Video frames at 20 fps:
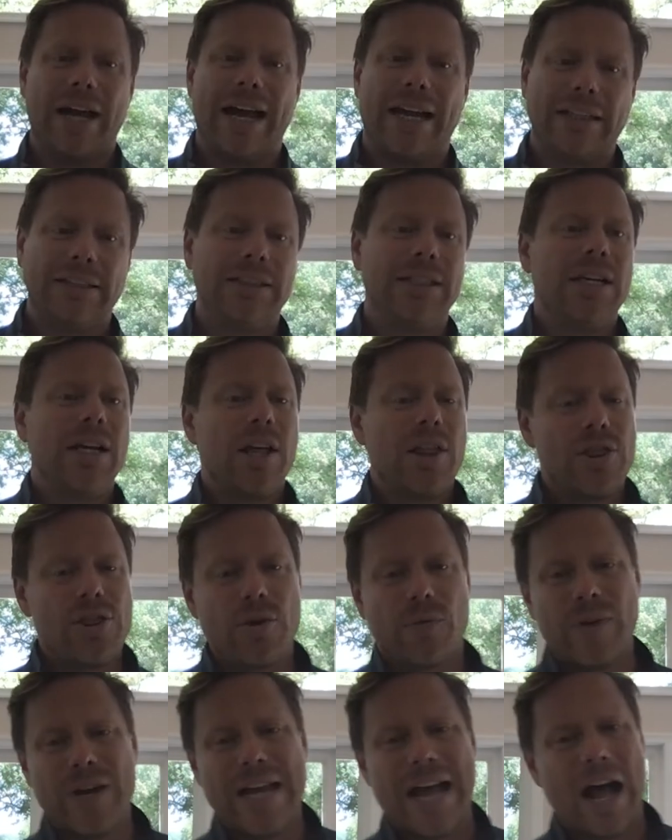And
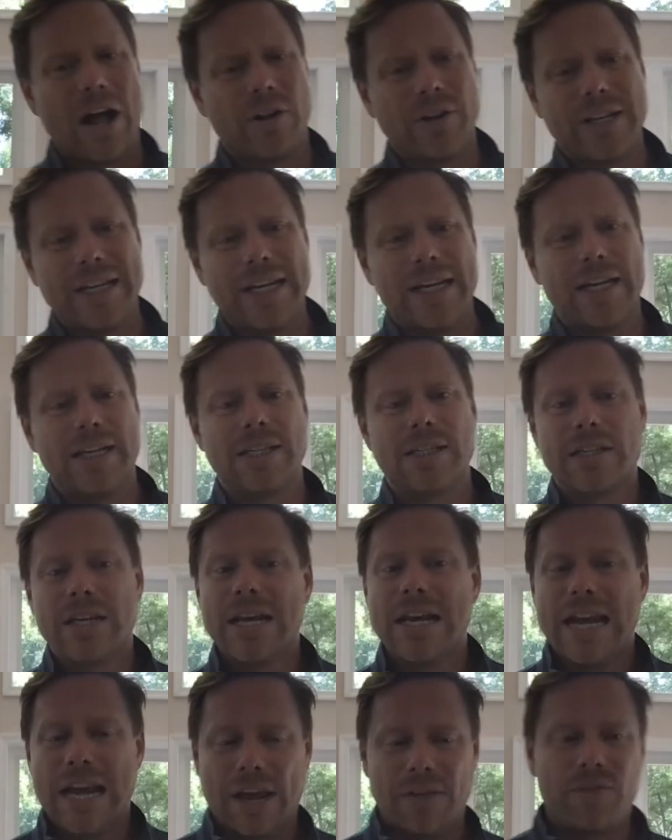the reality is,
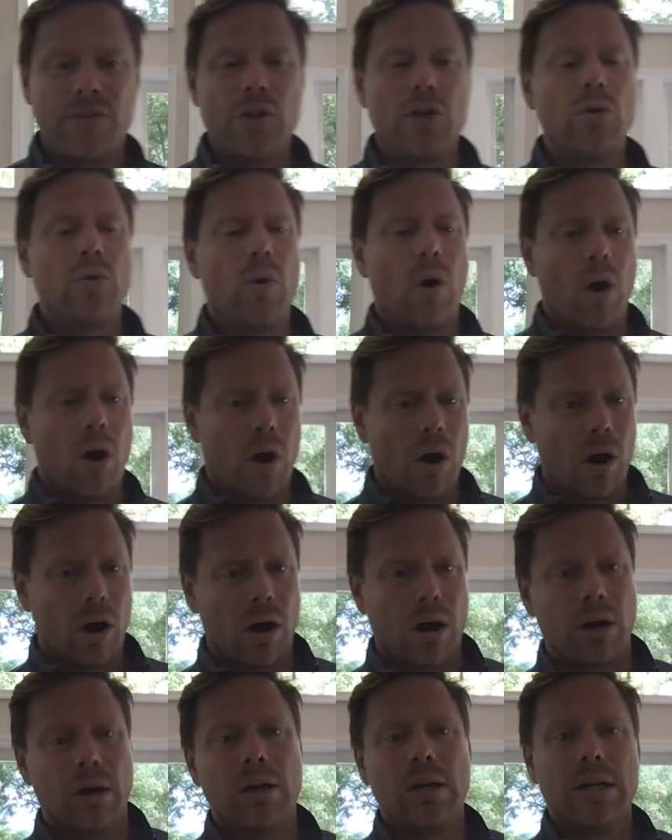if you
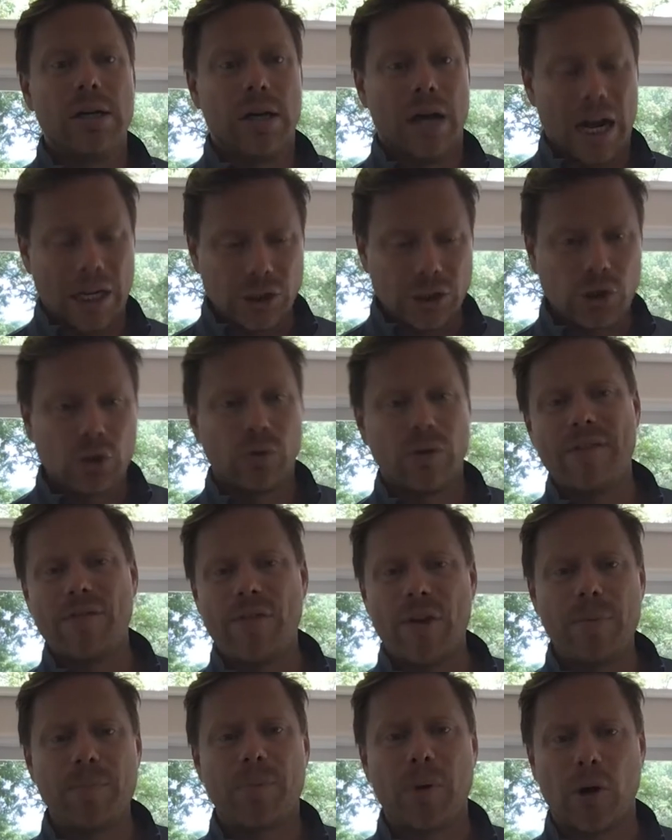are a
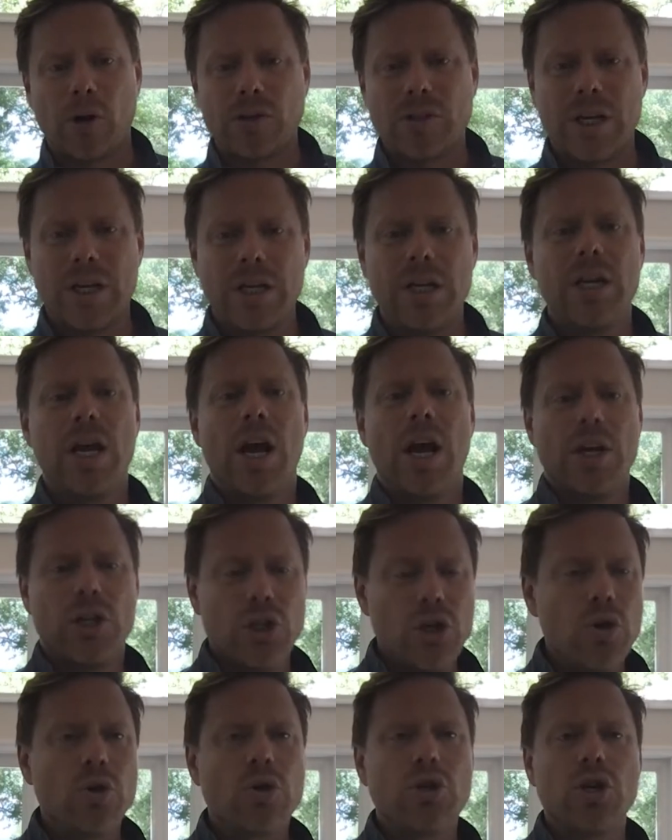driven person,
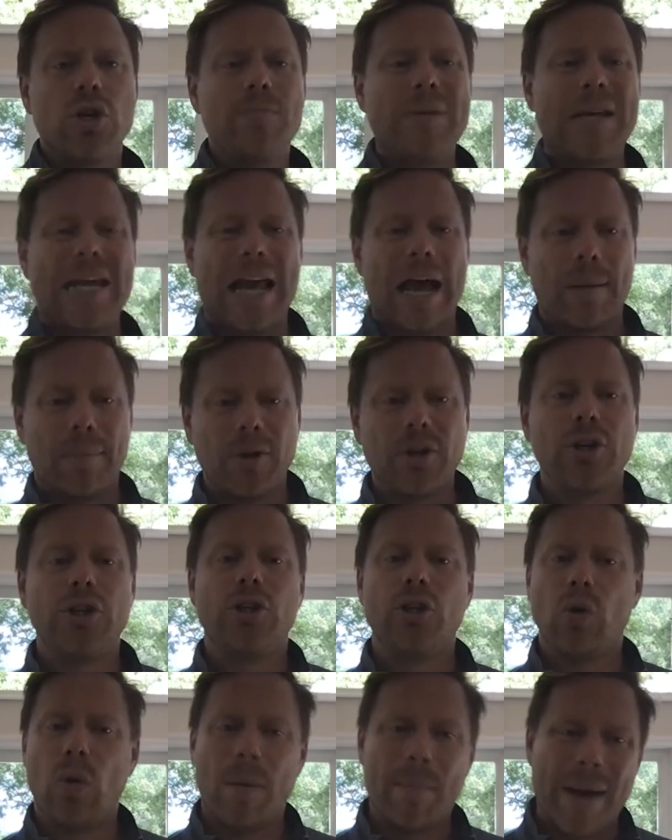you should be able to
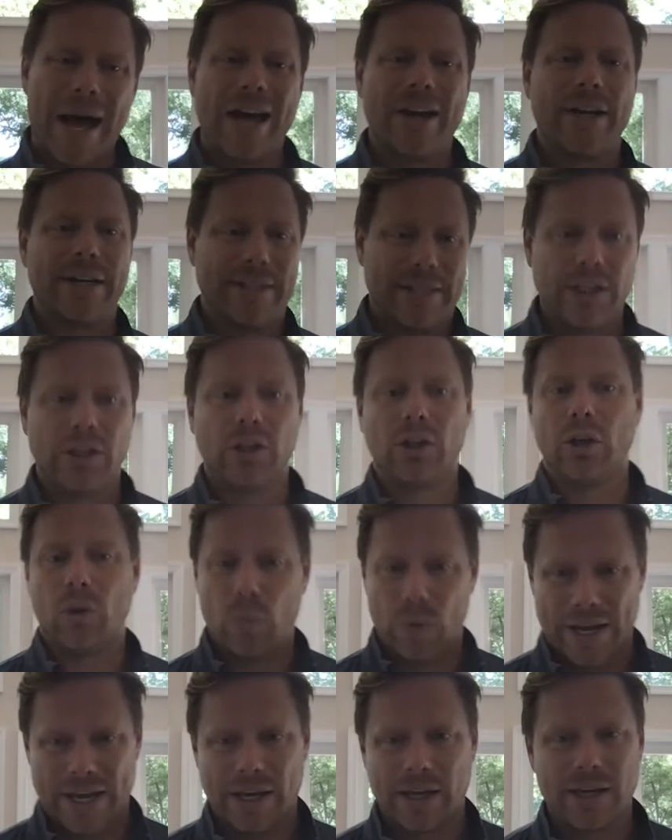do about a deal a
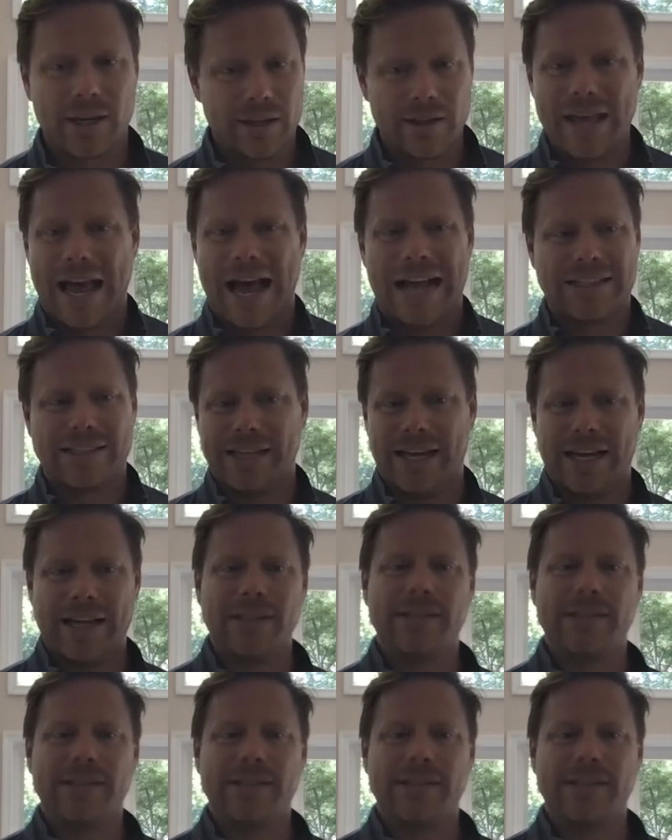week. That's it.